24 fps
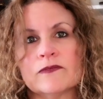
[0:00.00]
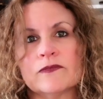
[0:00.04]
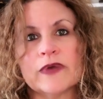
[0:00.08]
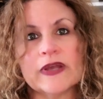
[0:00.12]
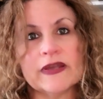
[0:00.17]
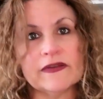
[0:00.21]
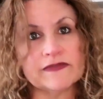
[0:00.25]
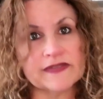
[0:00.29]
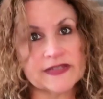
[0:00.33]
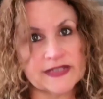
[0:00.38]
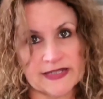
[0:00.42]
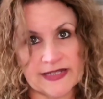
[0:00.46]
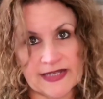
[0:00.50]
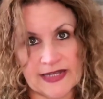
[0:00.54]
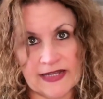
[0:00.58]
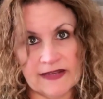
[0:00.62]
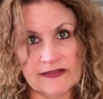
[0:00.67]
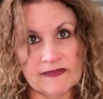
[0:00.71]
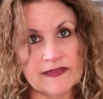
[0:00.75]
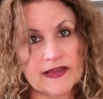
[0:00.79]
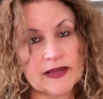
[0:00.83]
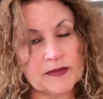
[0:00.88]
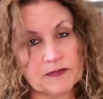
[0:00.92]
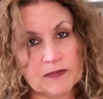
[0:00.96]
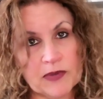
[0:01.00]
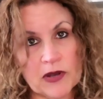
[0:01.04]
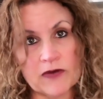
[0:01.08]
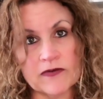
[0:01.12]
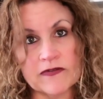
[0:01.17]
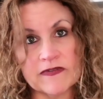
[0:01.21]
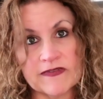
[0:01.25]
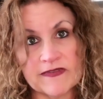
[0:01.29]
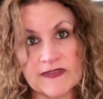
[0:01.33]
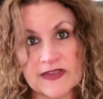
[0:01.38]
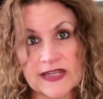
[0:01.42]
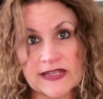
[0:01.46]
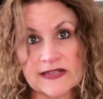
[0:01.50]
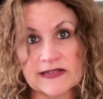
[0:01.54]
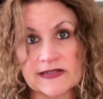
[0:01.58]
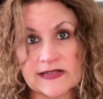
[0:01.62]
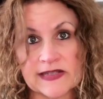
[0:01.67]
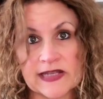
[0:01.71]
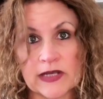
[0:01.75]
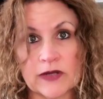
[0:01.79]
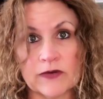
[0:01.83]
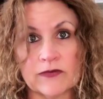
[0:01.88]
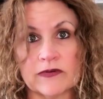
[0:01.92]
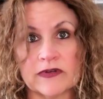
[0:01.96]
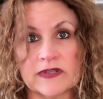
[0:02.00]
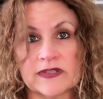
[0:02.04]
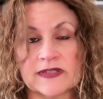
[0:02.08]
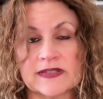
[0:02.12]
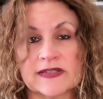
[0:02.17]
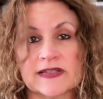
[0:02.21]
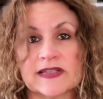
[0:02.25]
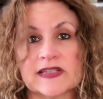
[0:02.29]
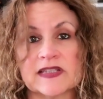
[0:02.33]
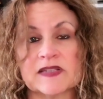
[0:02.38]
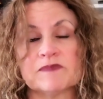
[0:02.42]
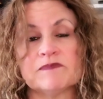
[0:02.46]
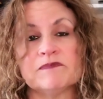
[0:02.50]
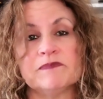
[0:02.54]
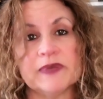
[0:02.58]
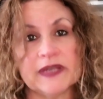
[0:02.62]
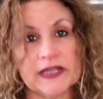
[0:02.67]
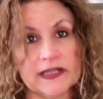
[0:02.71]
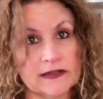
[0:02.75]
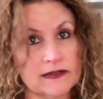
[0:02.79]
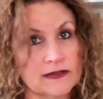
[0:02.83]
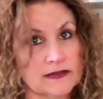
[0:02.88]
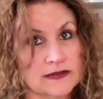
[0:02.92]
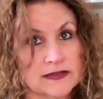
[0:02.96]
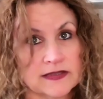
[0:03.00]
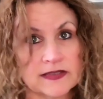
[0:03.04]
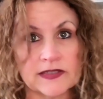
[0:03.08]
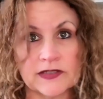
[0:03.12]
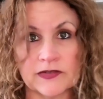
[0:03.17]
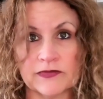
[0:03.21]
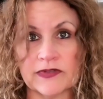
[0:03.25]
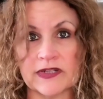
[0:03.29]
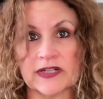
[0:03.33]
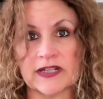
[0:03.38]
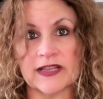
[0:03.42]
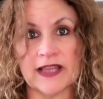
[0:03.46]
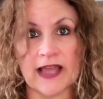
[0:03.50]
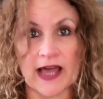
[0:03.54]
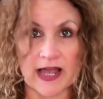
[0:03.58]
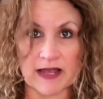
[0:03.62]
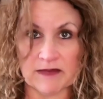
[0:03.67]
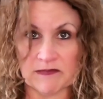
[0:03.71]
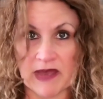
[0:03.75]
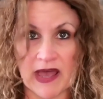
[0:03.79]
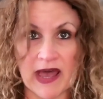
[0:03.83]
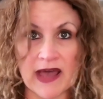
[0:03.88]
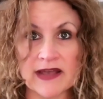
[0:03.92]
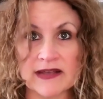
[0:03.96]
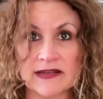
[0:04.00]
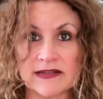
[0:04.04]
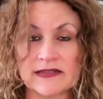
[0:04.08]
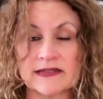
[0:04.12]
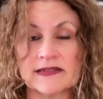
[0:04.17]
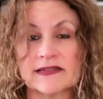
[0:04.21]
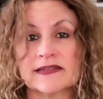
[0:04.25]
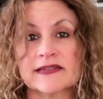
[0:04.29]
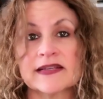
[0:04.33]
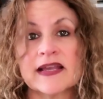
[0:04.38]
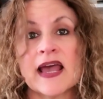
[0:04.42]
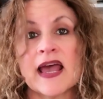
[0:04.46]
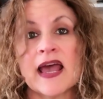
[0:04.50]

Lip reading: We've seen that both these sequences build to a climax,